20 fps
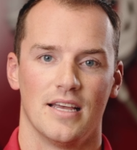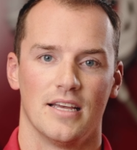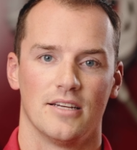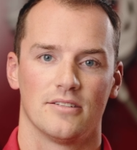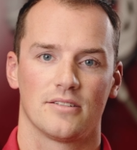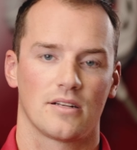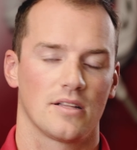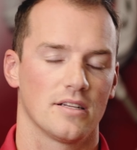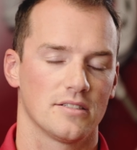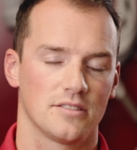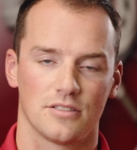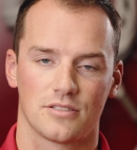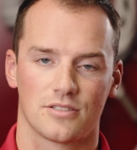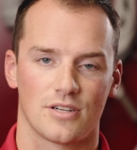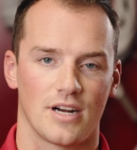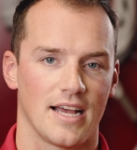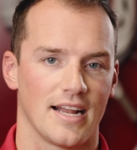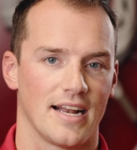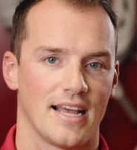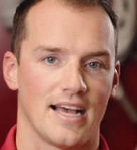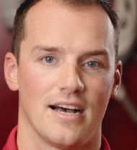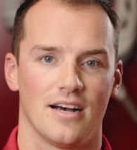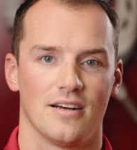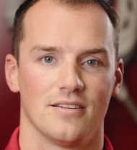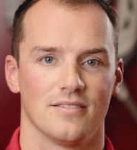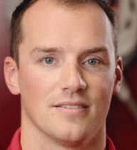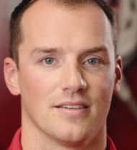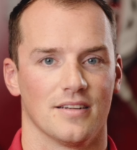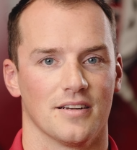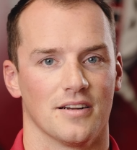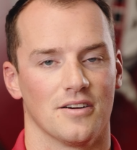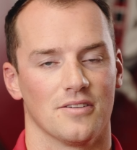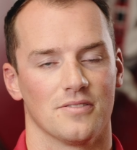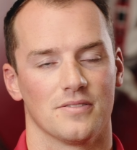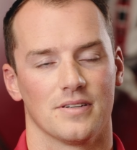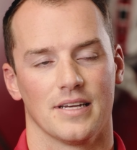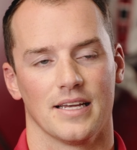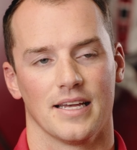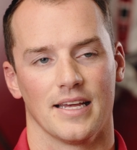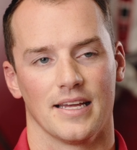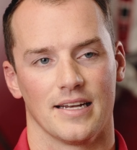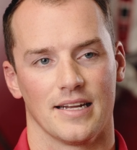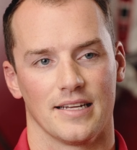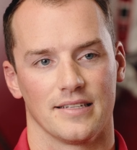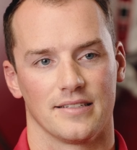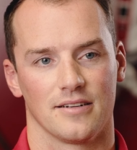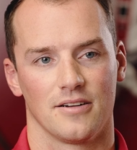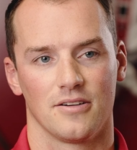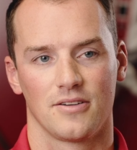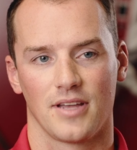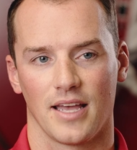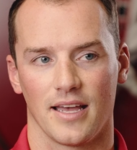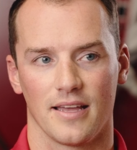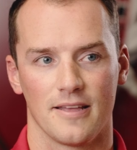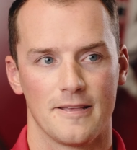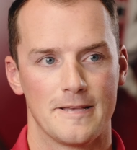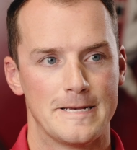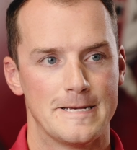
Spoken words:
he's like, let's just try it out, and I said, okay.